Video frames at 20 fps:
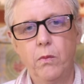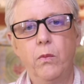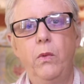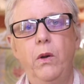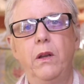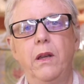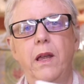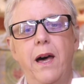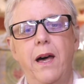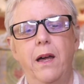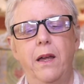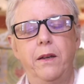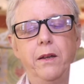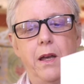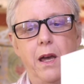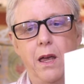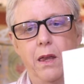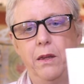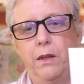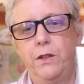
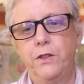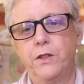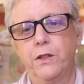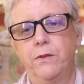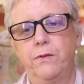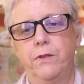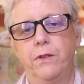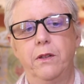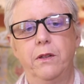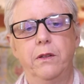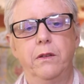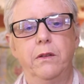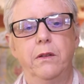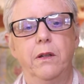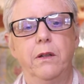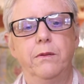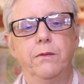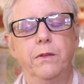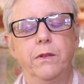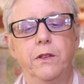knowledge of
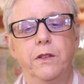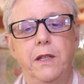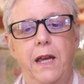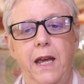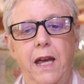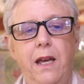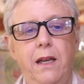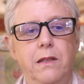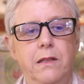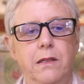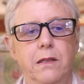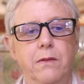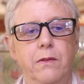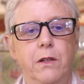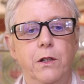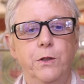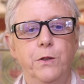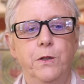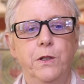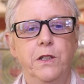the texts of
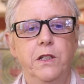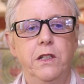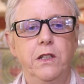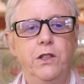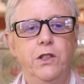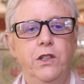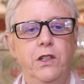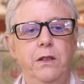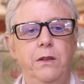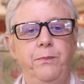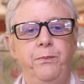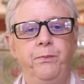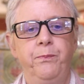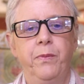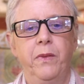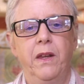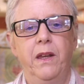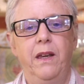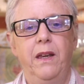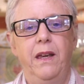their tradition
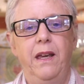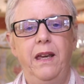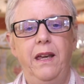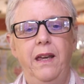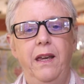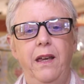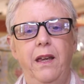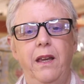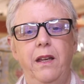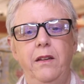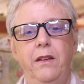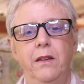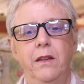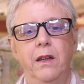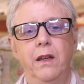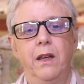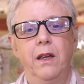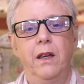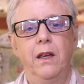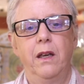and
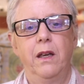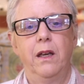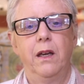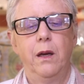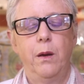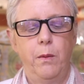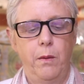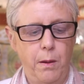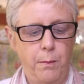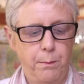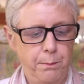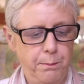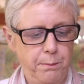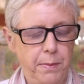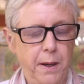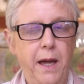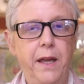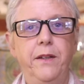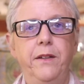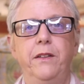
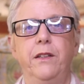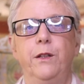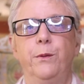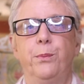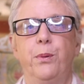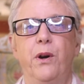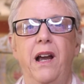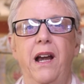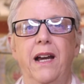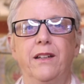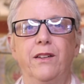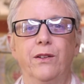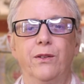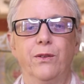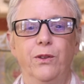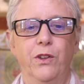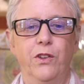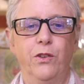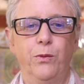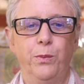abundant
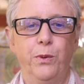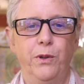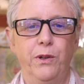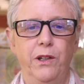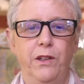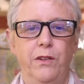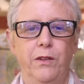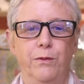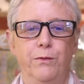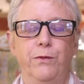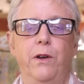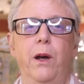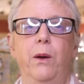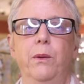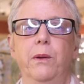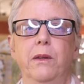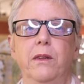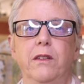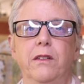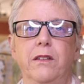practical experience in
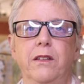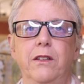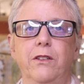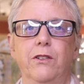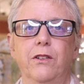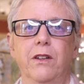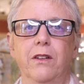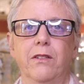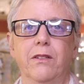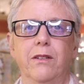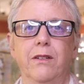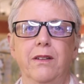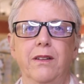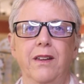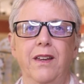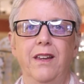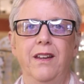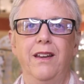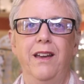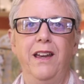following the teachings.
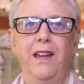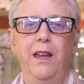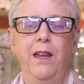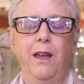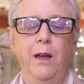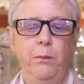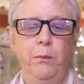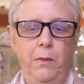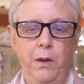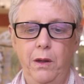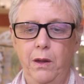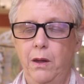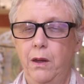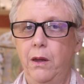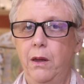And I am